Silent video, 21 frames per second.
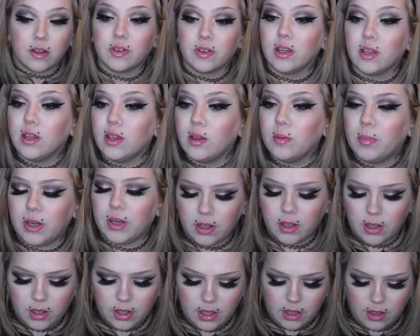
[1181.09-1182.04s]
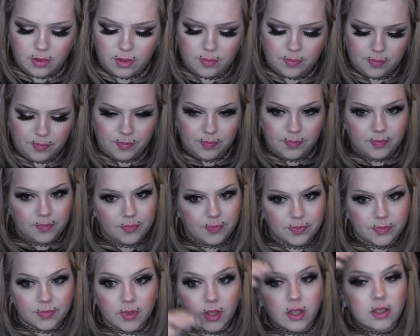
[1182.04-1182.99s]
But yeah, I'm
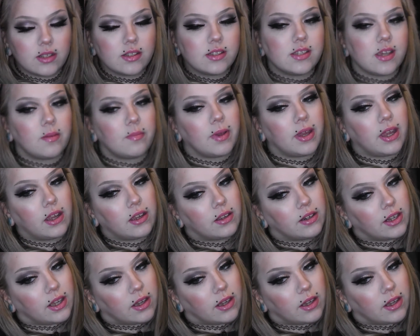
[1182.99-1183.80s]
gonna take my hair down.